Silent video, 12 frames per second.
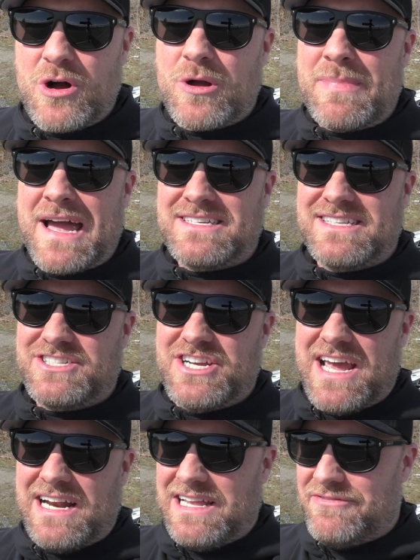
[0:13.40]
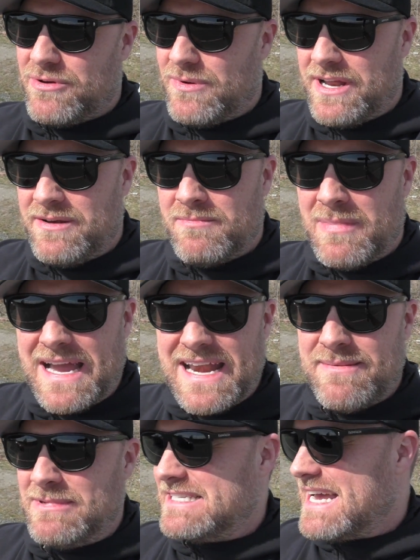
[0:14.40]
Welcome back to the channel, everyone. My
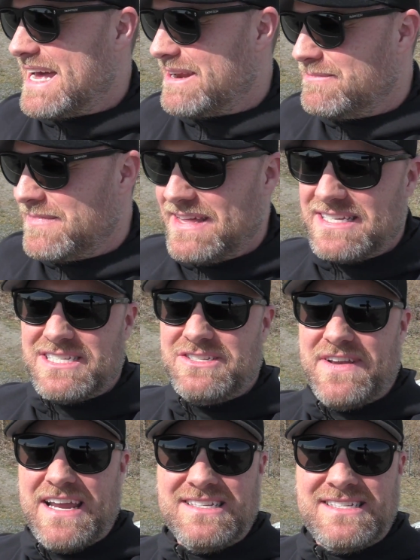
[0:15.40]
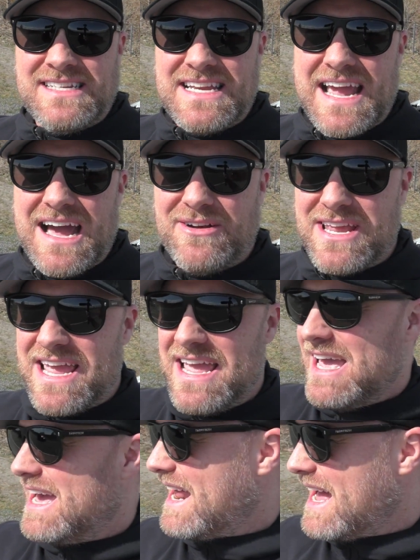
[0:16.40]
name is Adam, this is Vancity Audi,
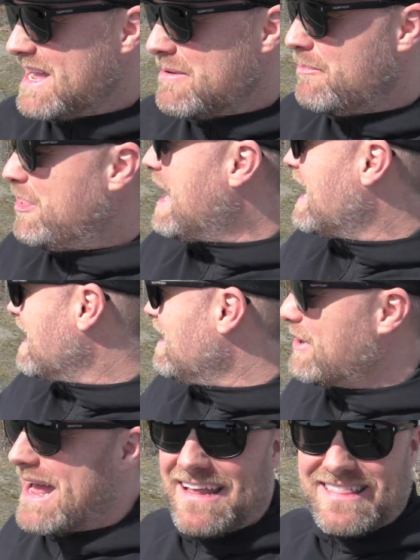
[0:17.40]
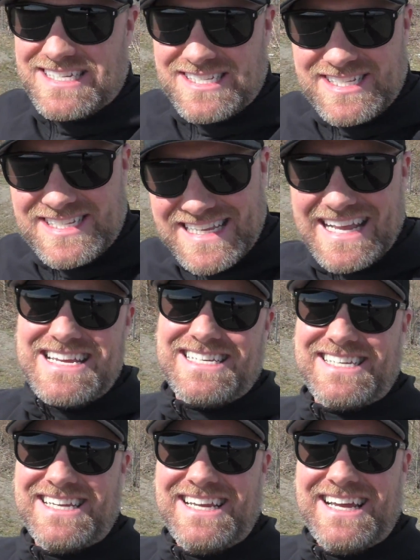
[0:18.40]
and I am back out at the
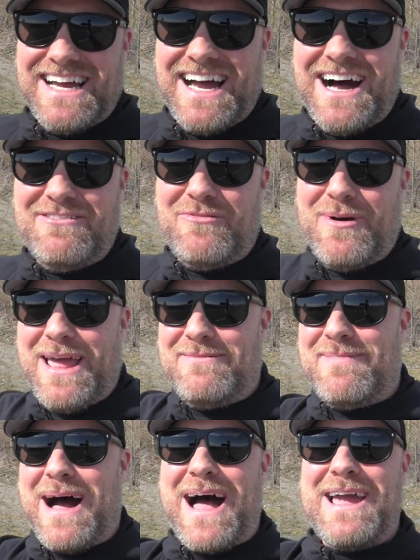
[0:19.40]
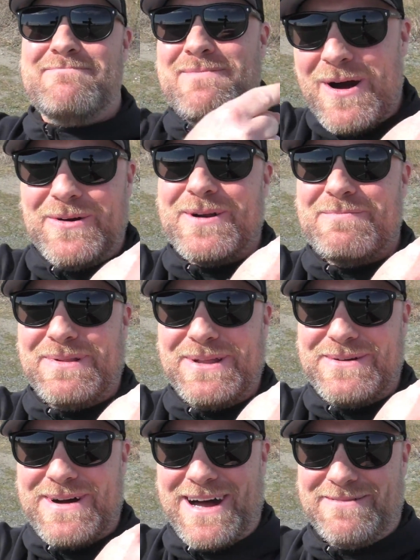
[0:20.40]
site of when my motor
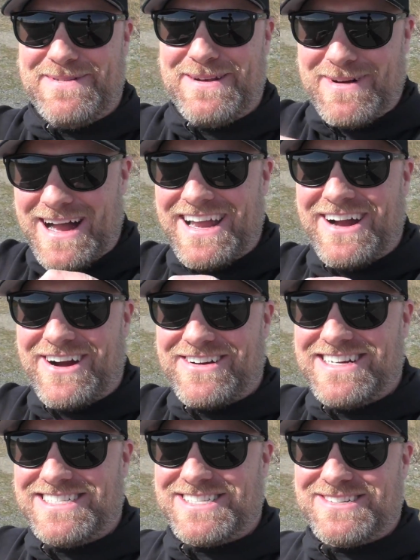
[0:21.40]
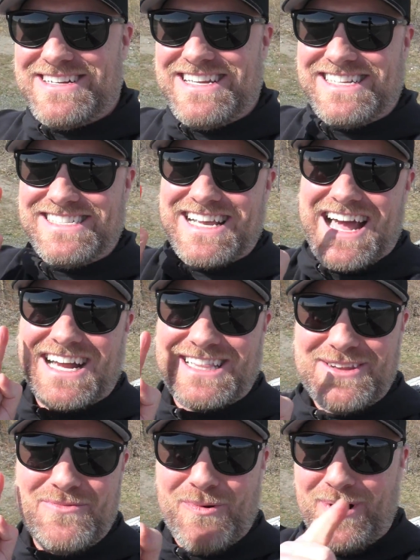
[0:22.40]
blew up in my RS3
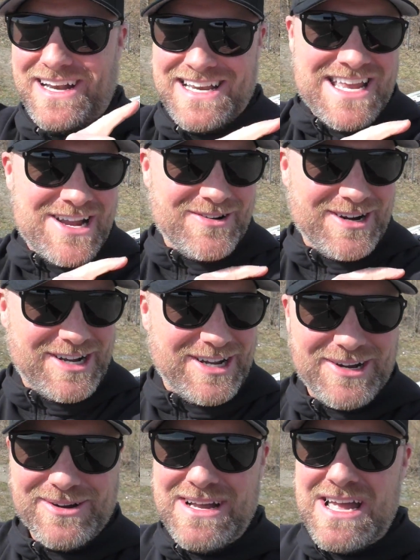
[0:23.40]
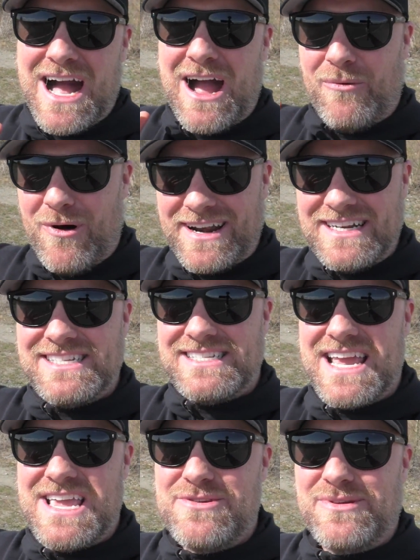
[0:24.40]
exactly 1 year ago. I wanted to
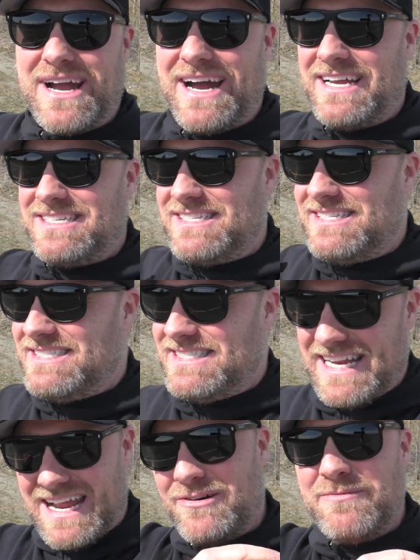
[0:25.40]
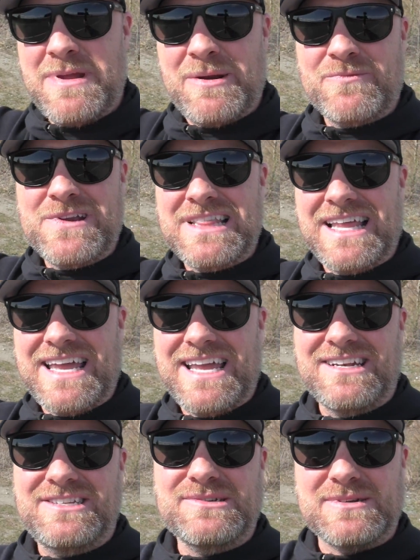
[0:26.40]
take you guys down memory
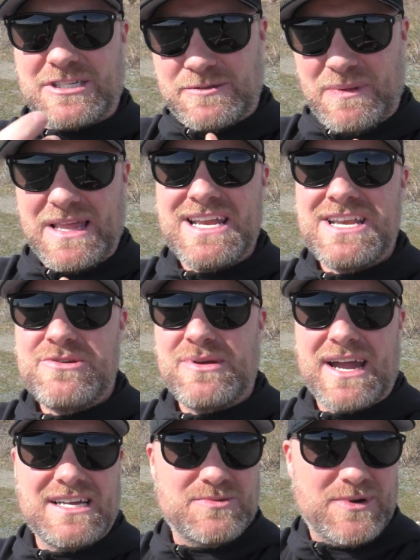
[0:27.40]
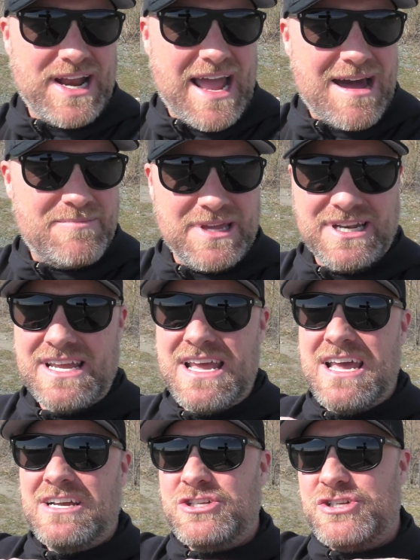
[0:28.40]
lane to explain to you guys what happened,
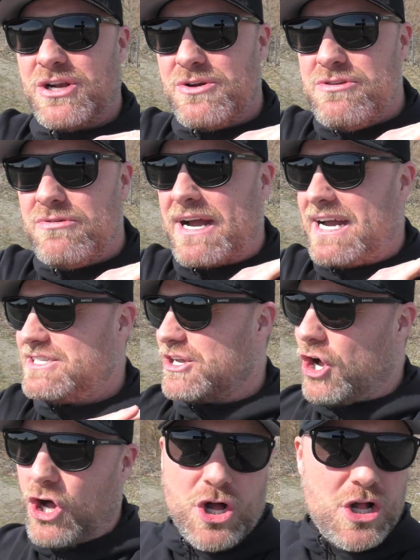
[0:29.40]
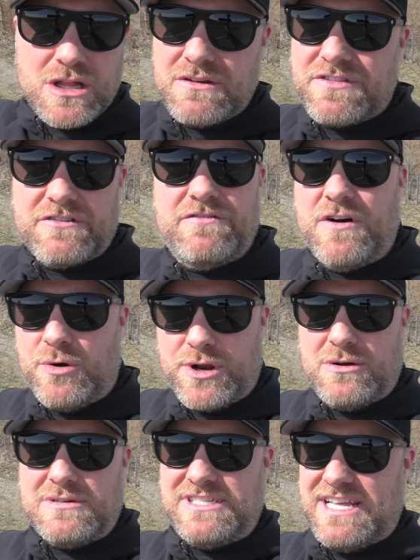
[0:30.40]
show you guys all of the
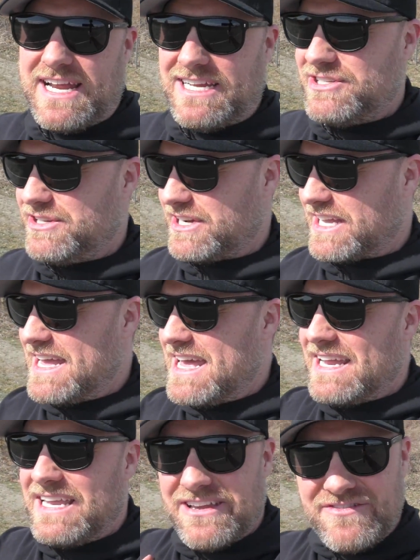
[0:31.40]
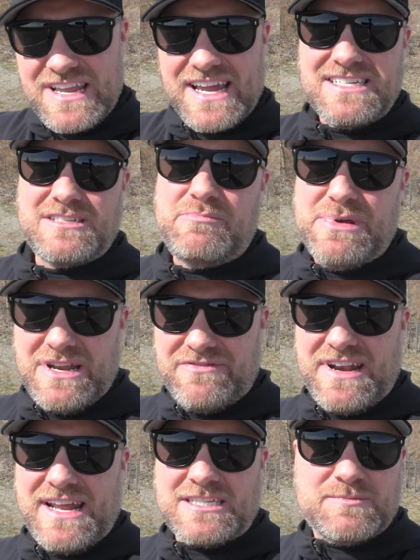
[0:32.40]
photos that I took, give you guys a bit of
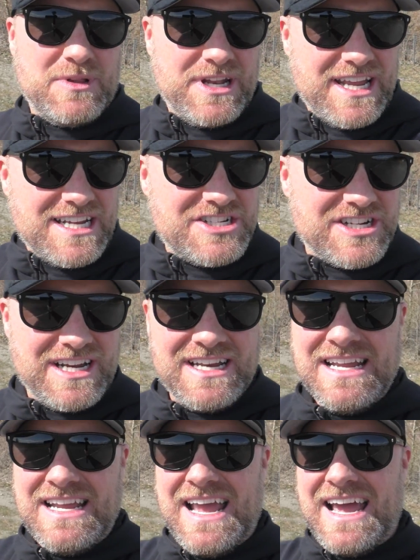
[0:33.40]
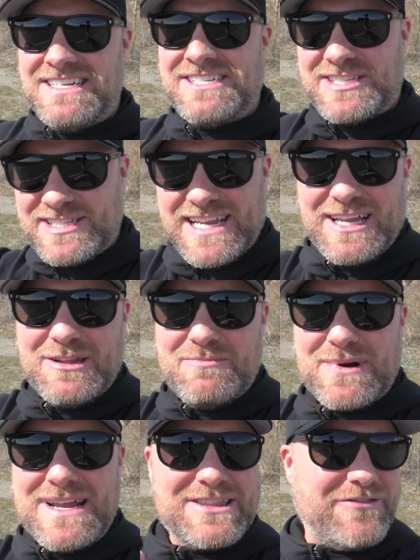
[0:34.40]
an explanation, and to
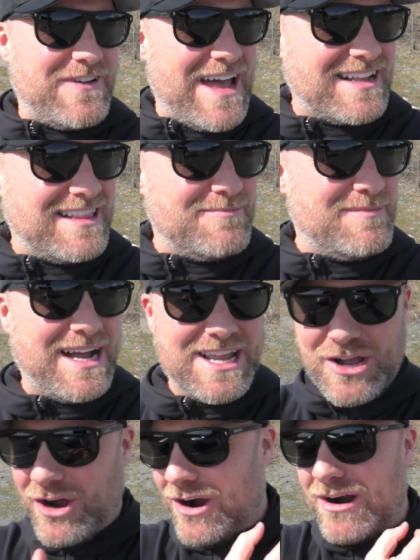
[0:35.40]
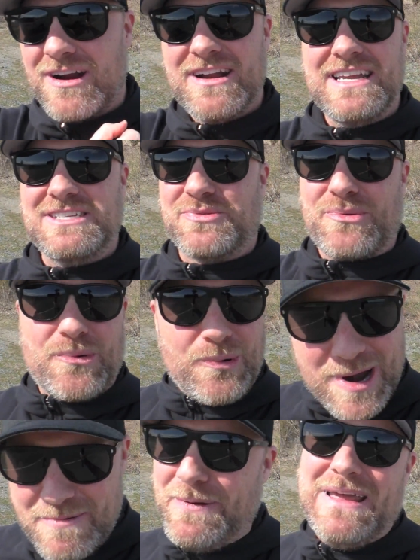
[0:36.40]
celebrate the fact that my car is
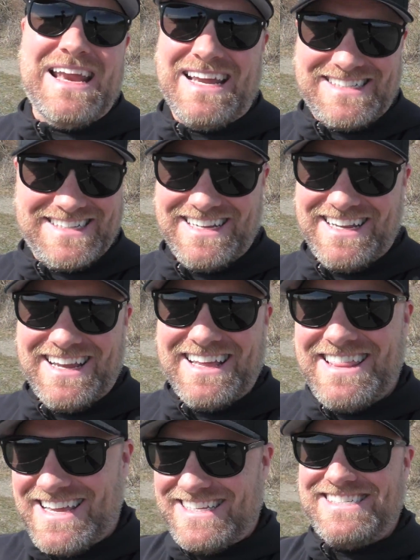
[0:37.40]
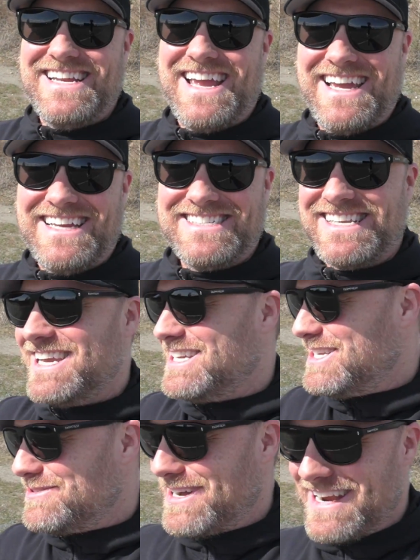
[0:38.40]
ripping it these days,
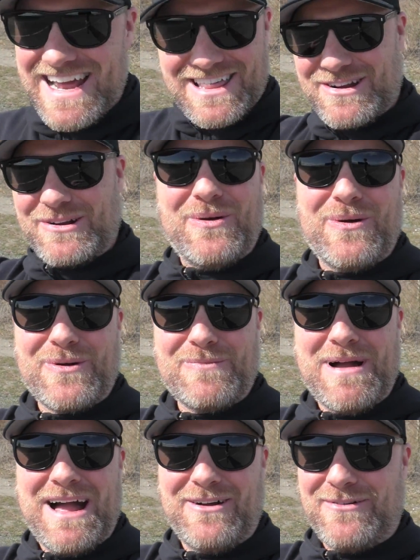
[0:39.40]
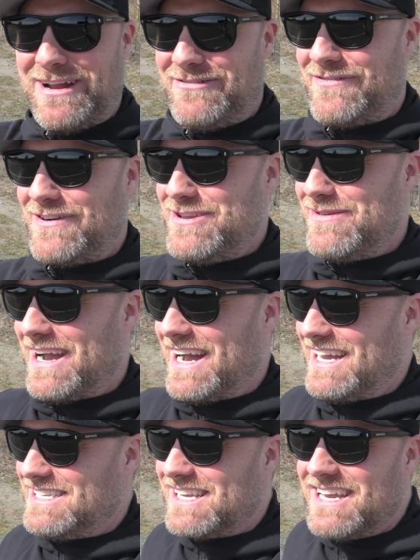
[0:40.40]
do another quarter-mile run for you
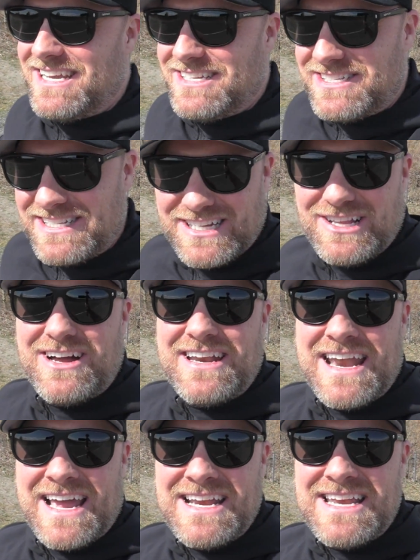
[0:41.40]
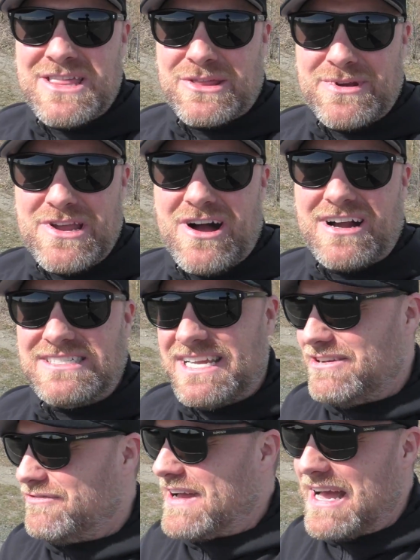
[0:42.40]
guys. Still on 93
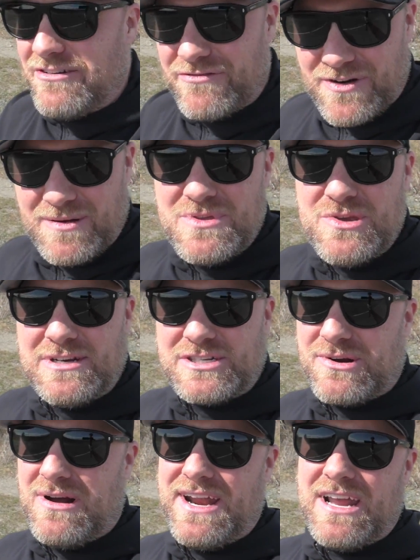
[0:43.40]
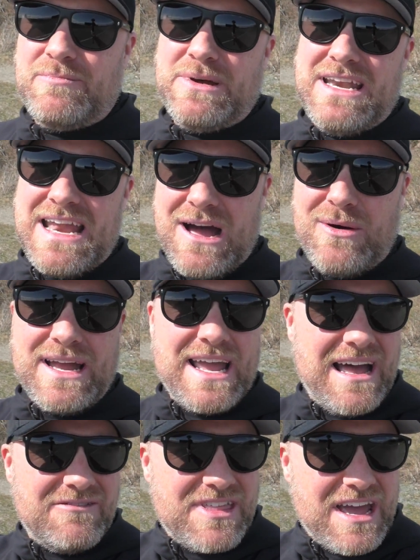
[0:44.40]
octane valve from Unitronic, but now I
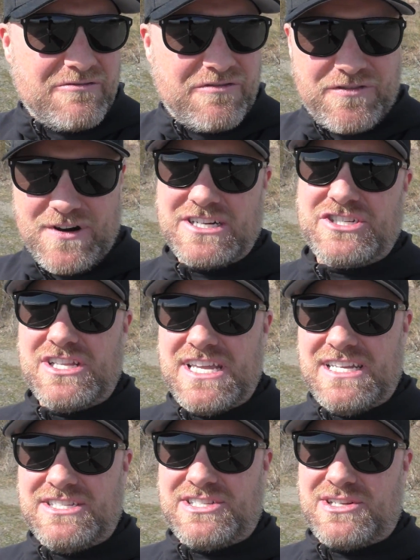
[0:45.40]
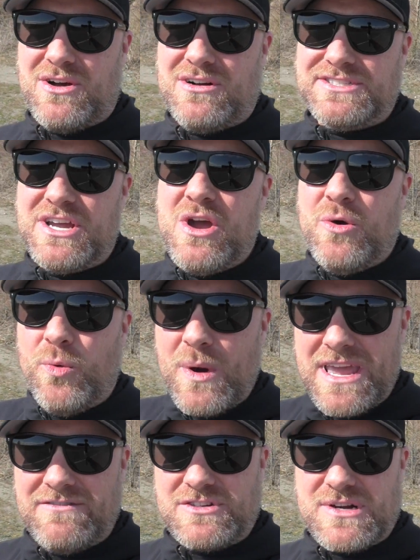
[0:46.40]
have that freshly installed
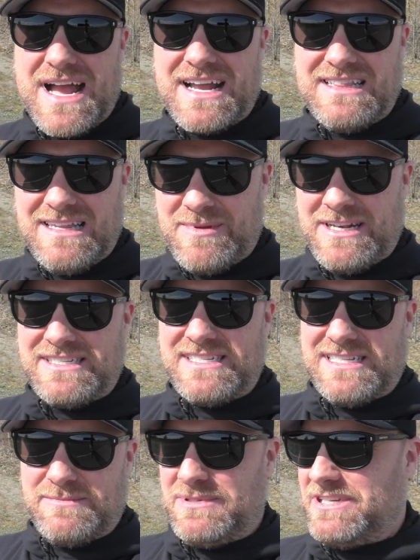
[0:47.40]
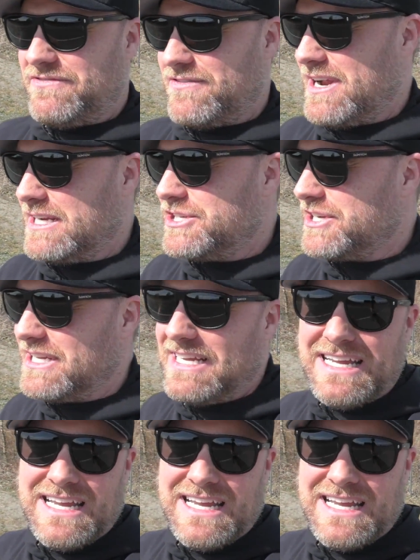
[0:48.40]
Wavetrac Limited Slip Differential.